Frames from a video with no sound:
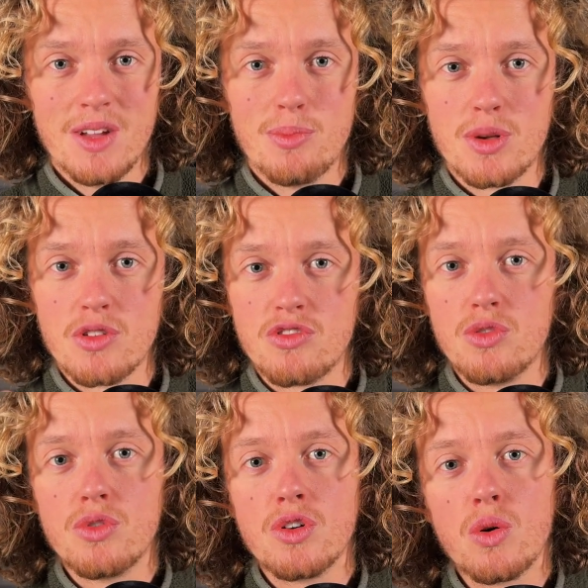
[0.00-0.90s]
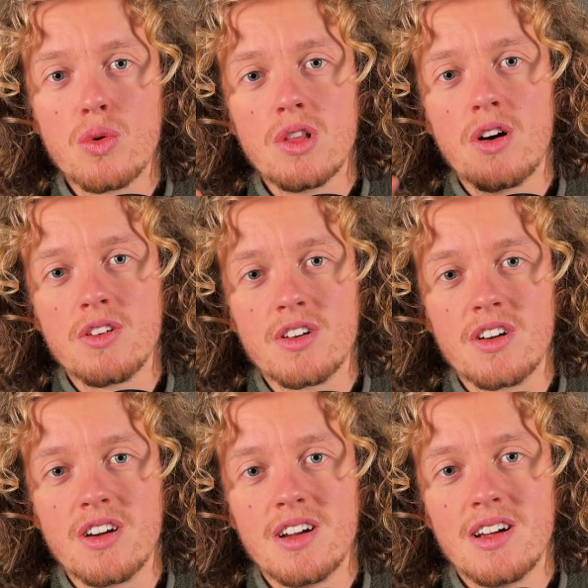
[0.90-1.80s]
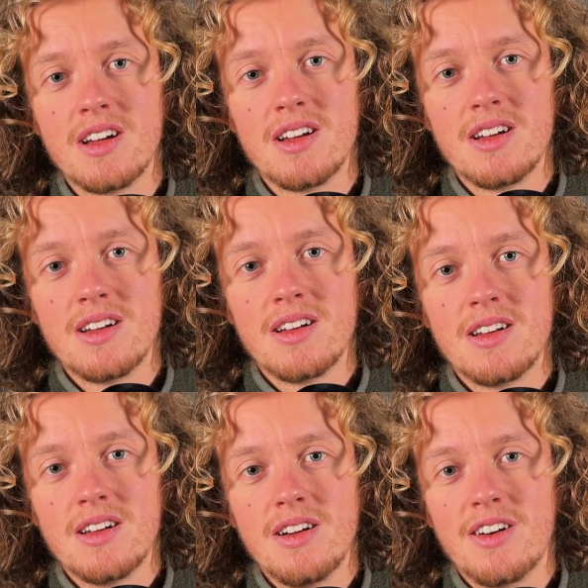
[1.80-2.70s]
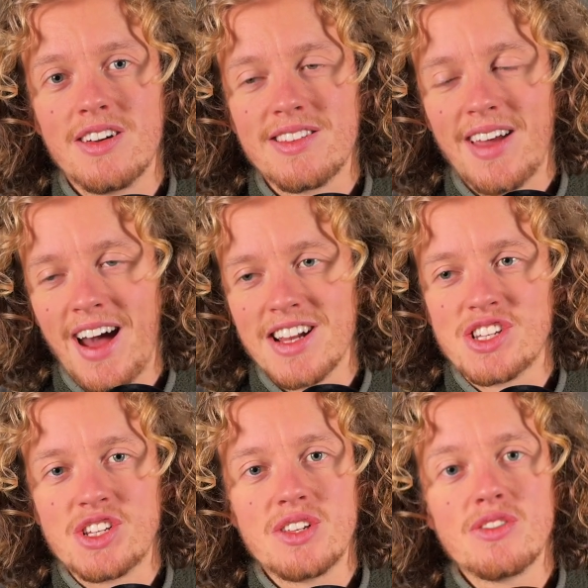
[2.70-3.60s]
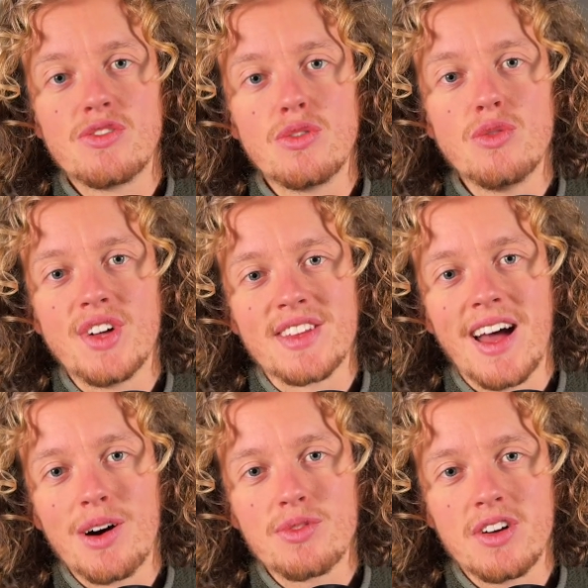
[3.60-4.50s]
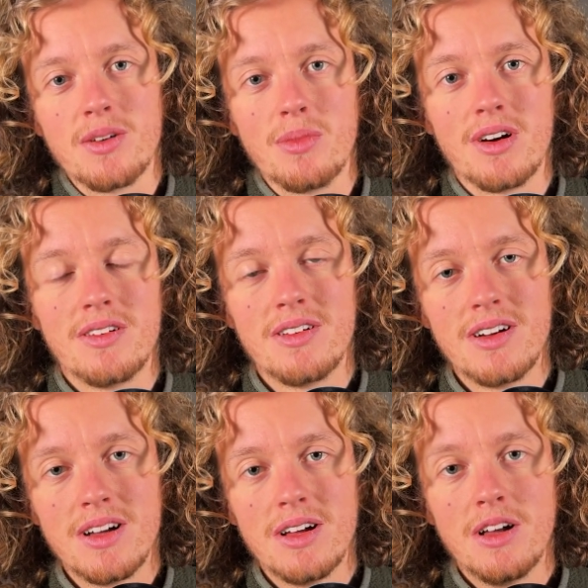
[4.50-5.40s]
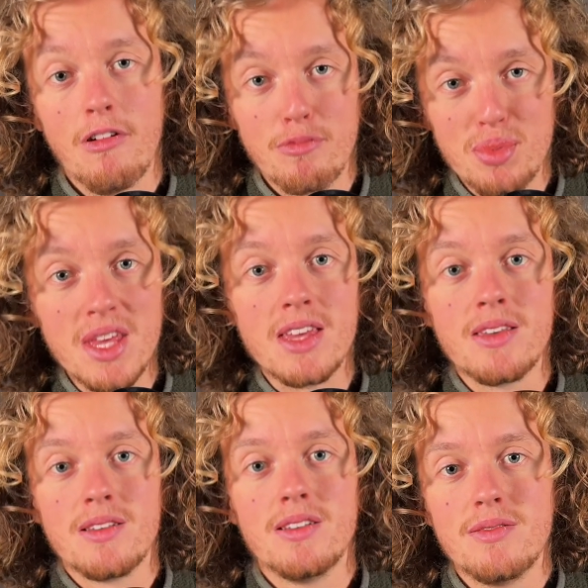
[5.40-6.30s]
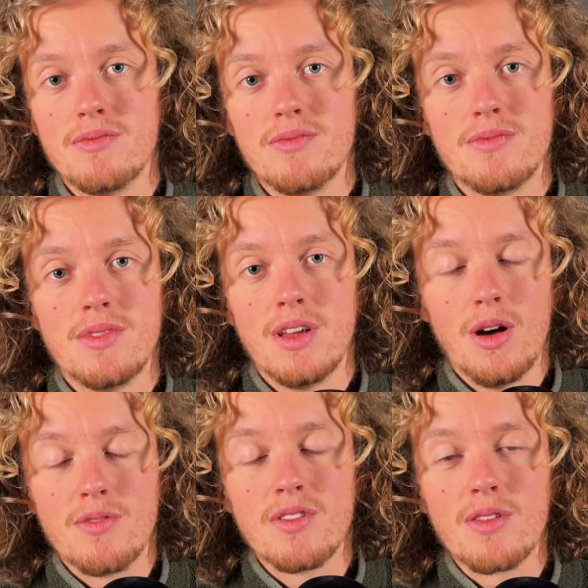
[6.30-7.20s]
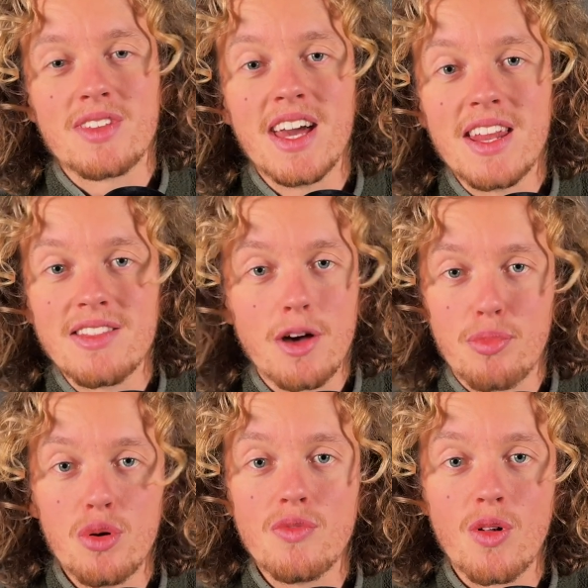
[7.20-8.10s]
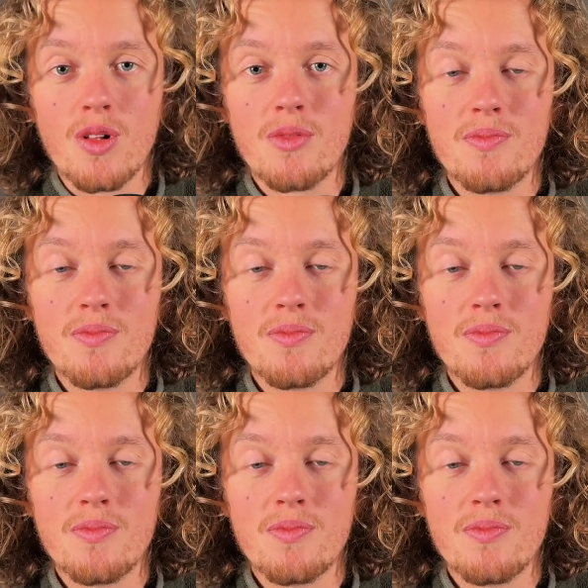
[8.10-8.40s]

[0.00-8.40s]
because you no longer are attached to that outcome of getting the approval.